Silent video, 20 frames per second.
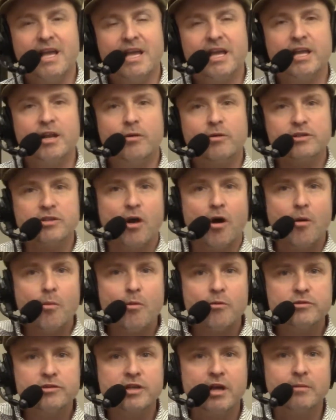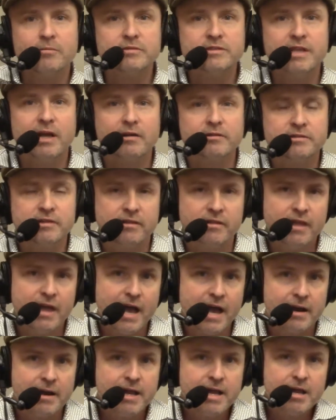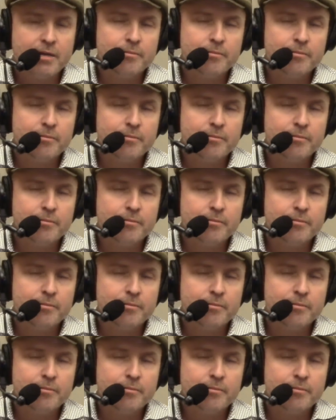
It almost comes down to that,